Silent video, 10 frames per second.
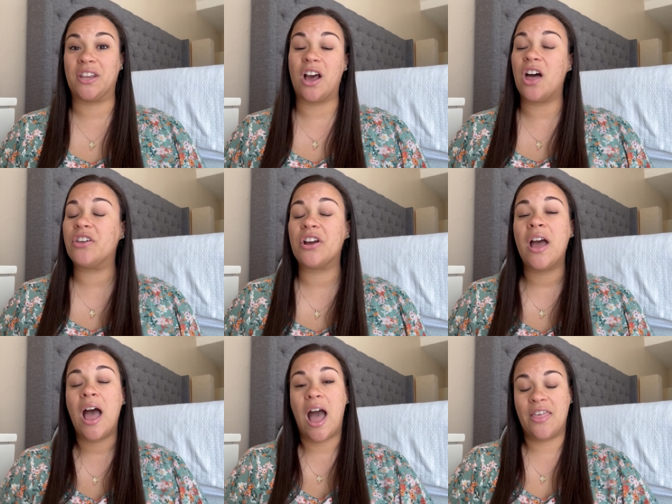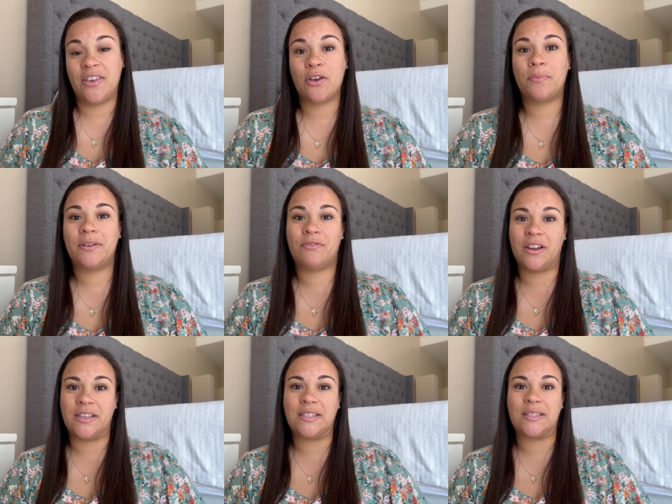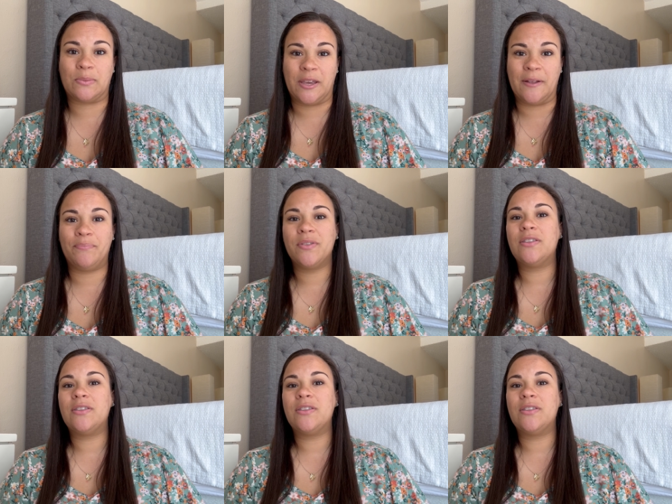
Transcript: other, I think it'll be really sweet.